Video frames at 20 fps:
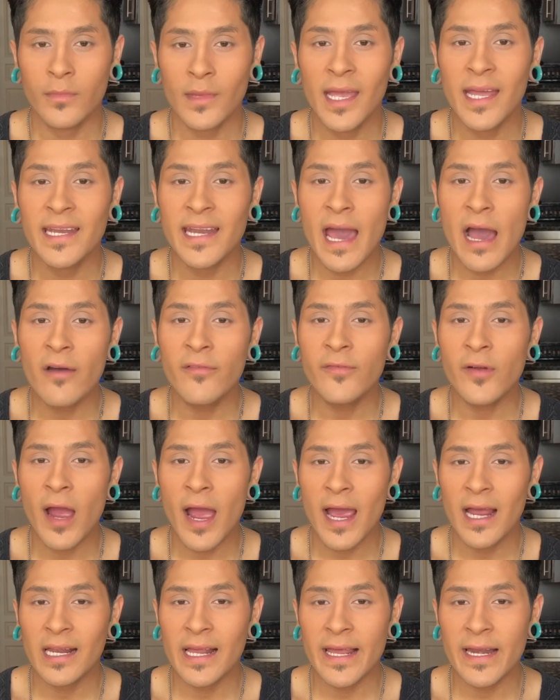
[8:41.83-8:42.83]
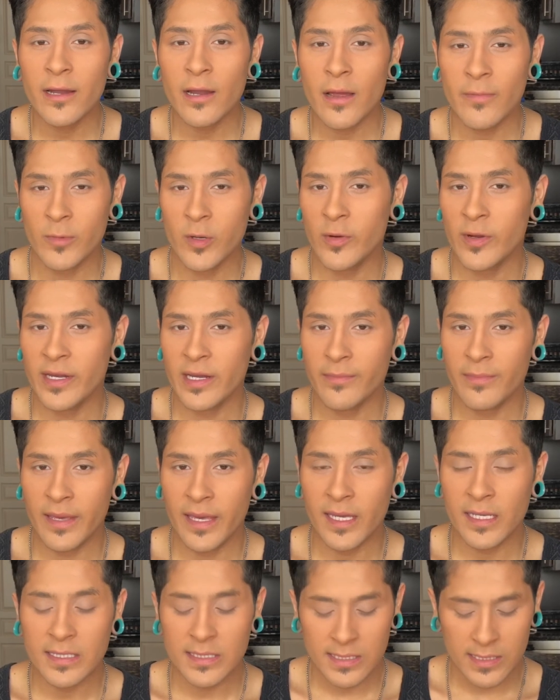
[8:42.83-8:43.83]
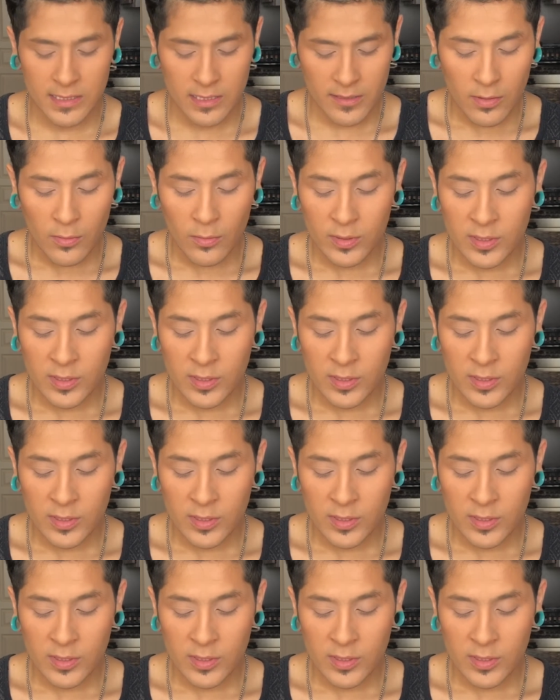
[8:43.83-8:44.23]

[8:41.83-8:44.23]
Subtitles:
And now for highlighter, I'm going to mix.